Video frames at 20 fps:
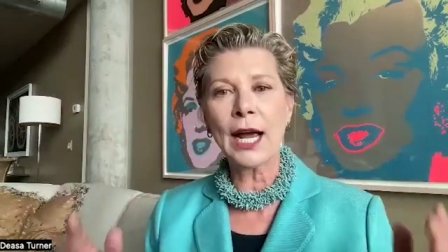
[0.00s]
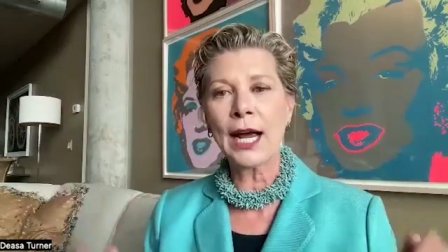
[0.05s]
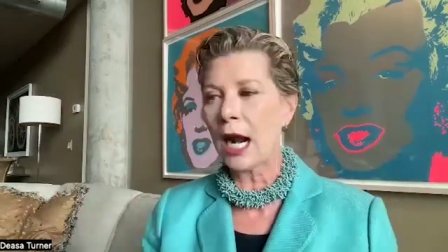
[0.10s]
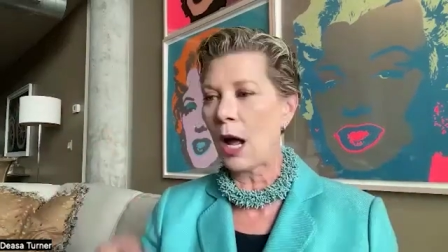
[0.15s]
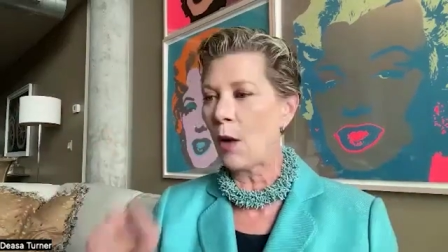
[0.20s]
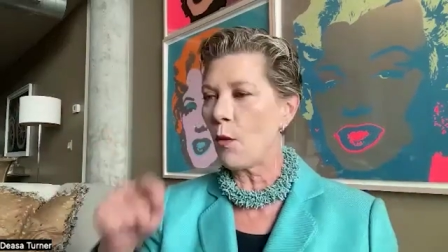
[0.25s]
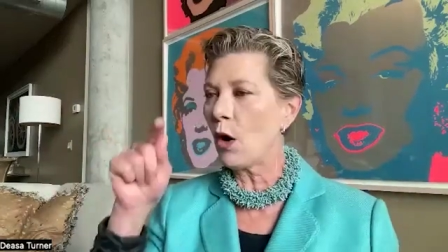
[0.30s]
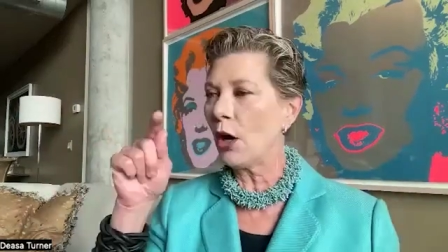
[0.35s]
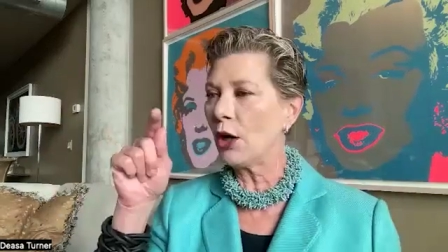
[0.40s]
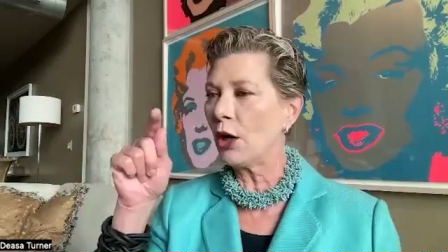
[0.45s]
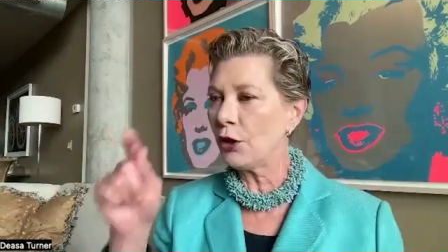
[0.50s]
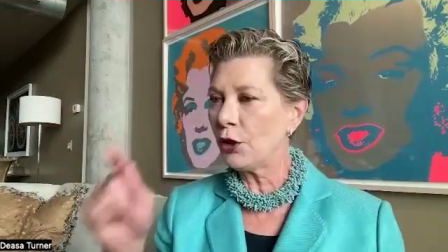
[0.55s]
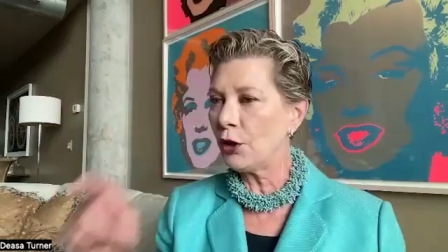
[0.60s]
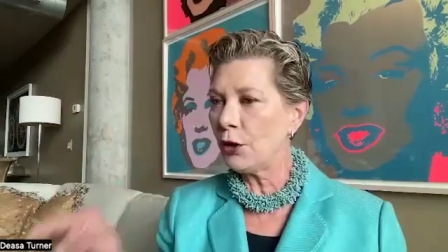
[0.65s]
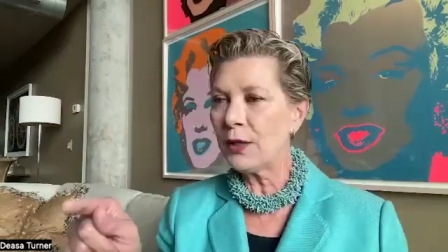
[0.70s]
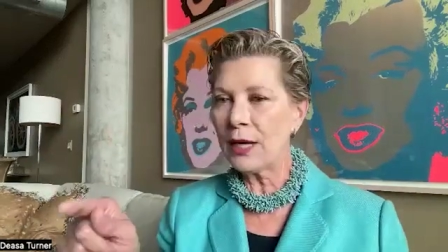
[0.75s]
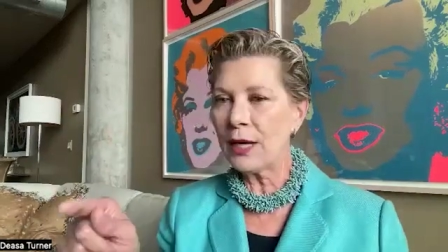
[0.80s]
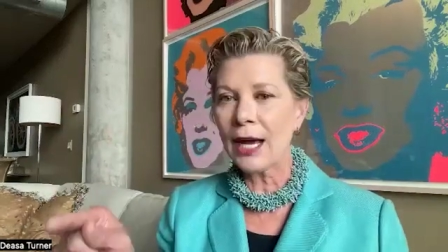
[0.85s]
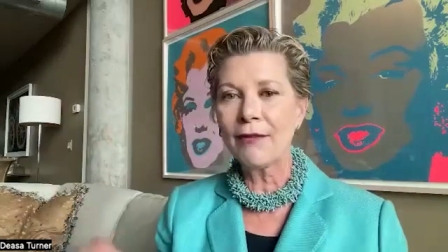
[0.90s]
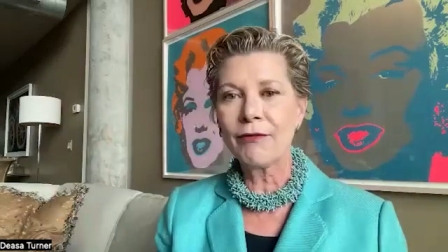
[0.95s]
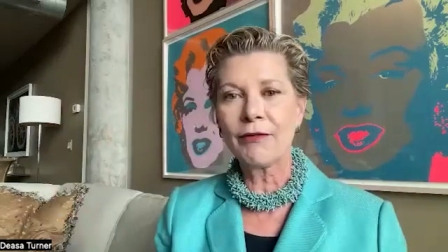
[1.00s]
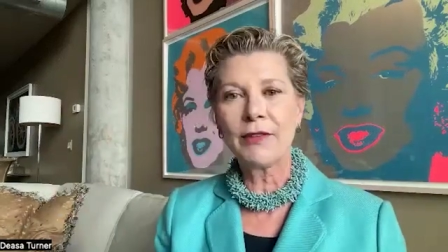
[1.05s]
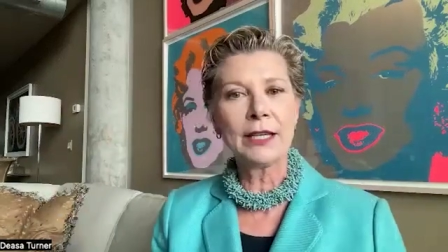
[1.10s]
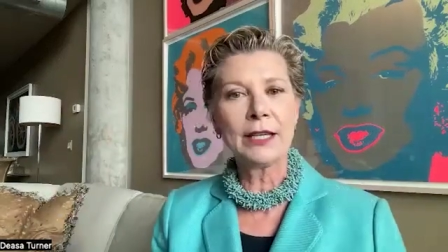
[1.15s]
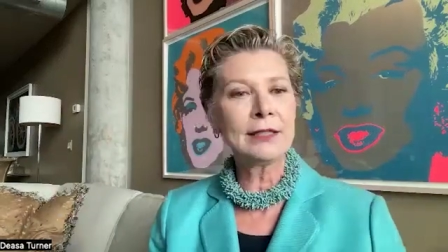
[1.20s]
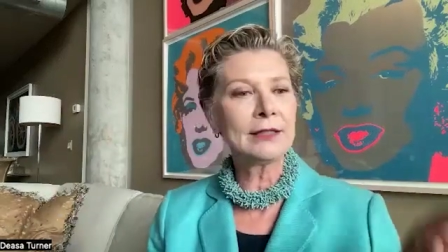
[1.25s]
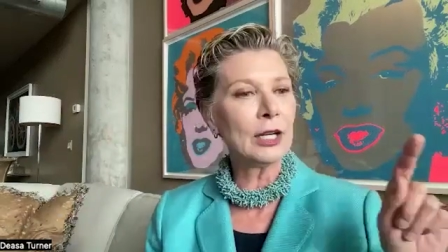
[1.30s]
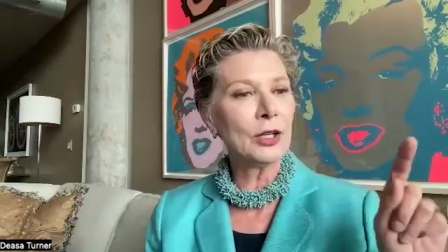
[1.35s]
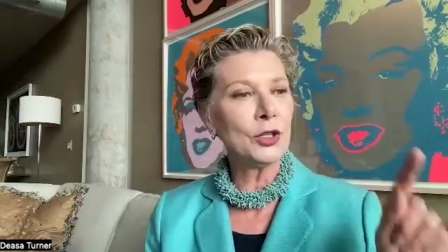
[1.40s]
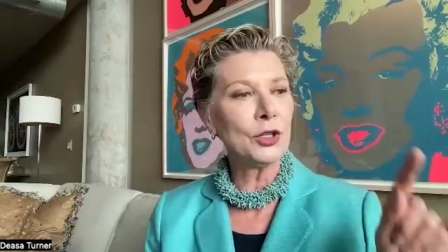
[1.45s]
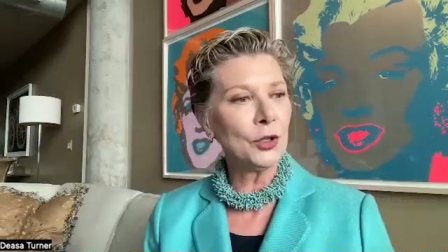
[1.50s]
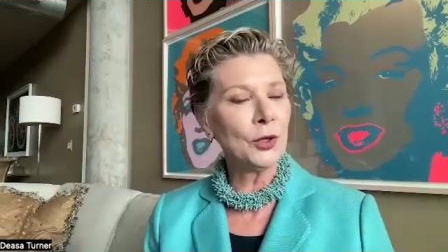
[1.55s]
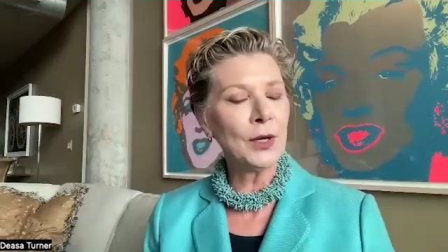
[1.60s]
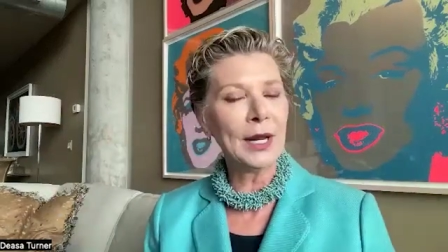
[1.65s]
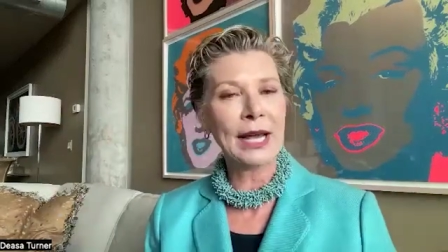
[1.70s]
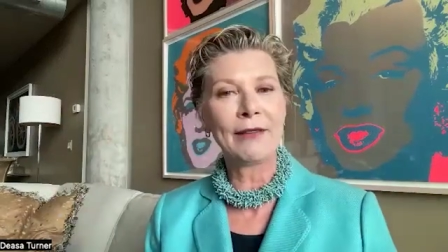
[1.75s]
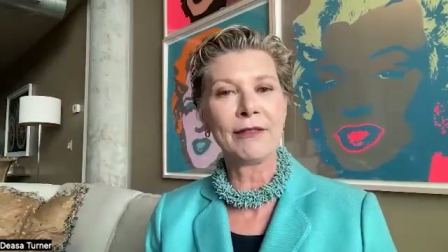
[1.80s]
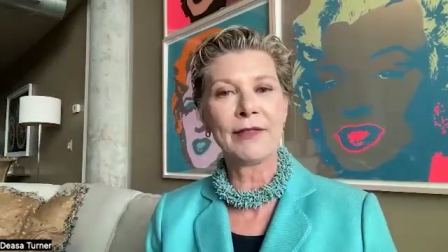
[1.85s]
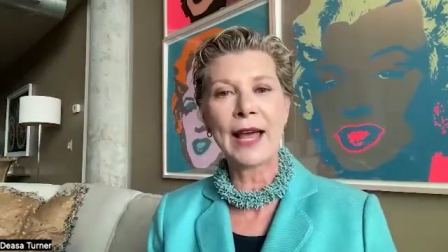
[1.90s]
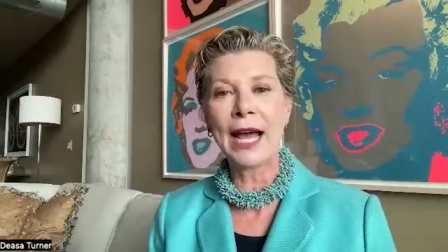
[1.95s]
and I want you to have this and you to
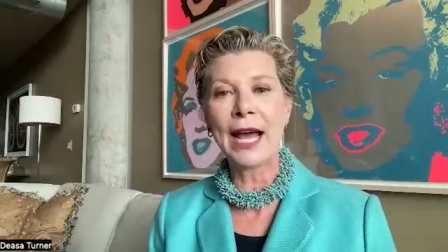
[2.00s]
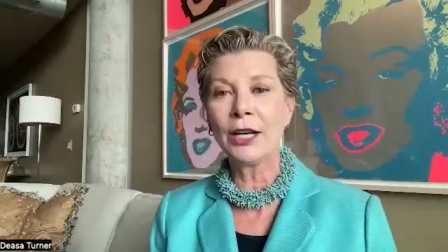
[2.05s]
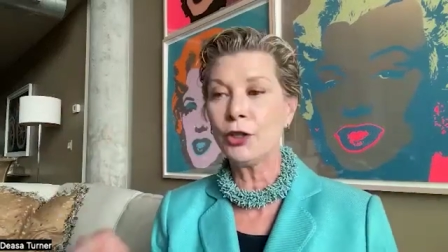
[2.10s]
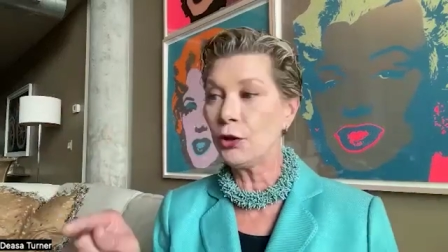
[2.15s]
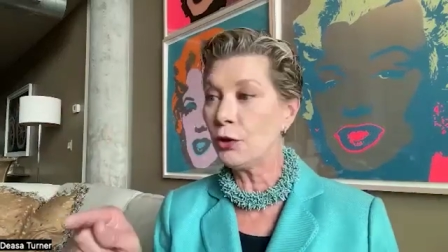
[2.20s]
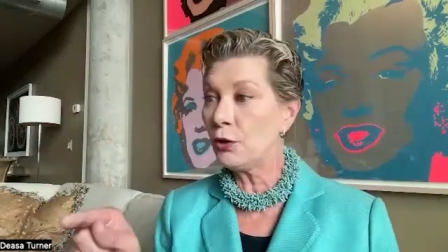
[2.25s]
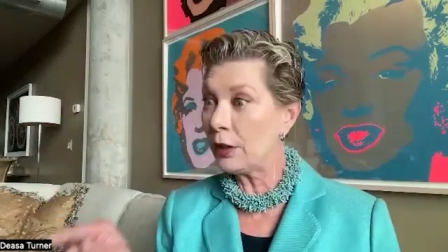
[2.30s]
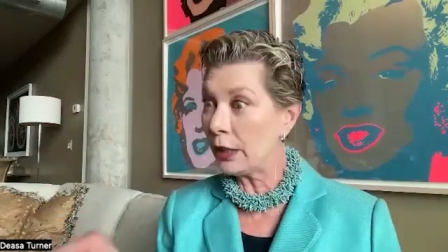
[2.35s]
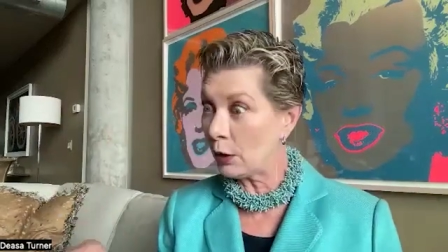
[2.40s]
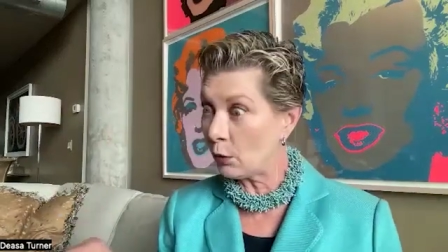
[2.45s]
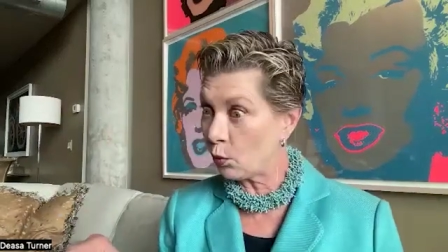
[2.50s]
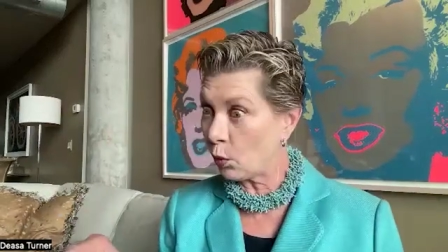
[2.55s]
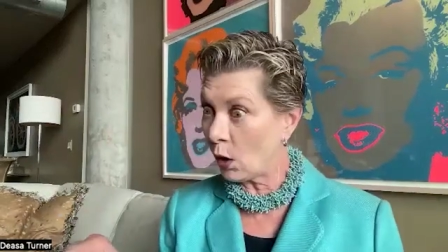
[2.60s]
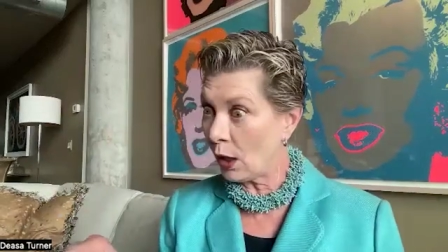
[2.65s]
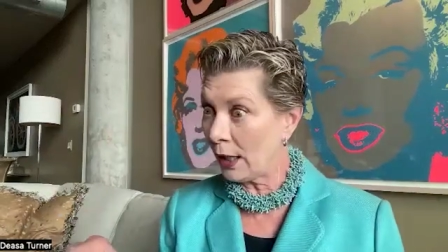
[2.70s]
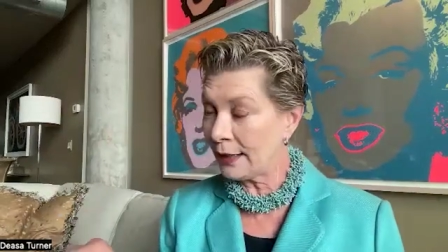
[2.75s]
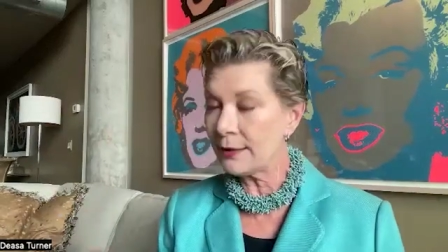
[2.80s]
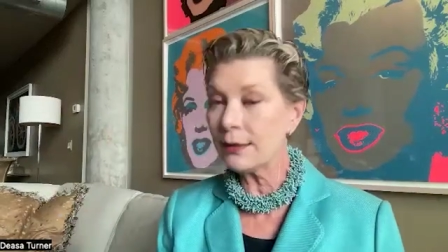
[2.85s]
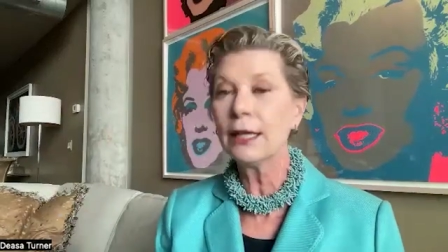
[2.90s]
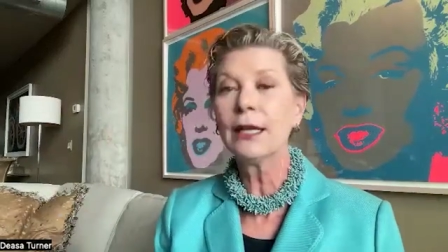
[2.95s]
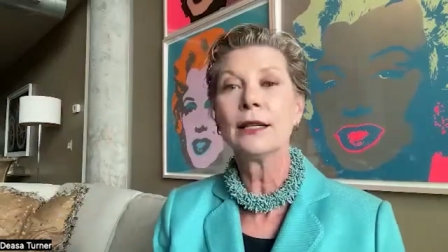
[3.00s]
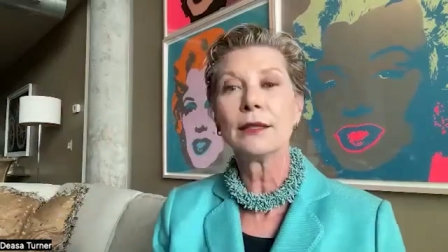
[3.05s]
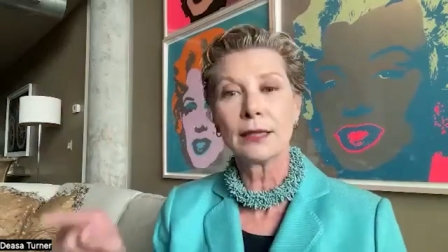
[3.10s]
have that, and you need what?